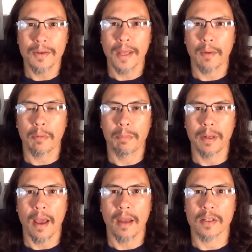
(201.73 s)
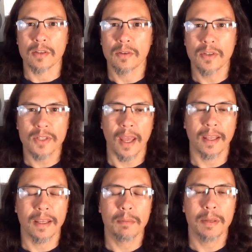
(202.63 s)
do that with bananas. You just
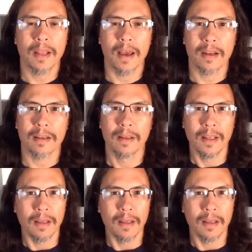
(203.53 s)
can't get a banana,